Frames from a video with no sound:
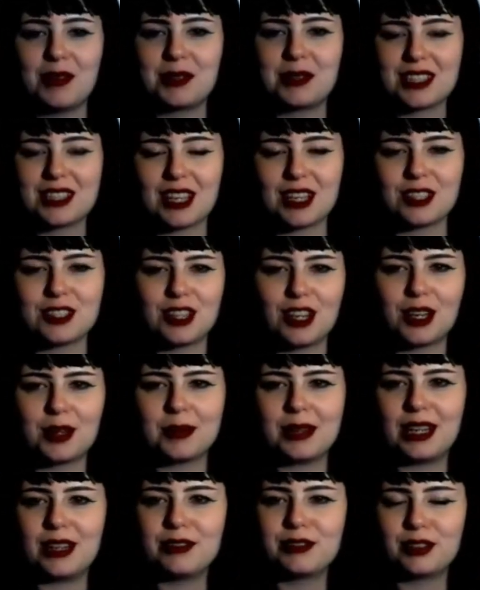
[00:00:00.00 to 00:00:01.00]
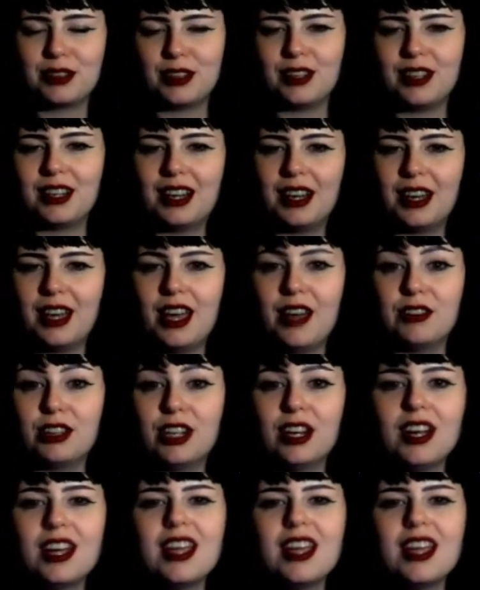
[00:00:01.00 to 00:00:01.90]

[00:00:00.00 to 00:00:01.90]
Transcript: because I could talk about it for ever.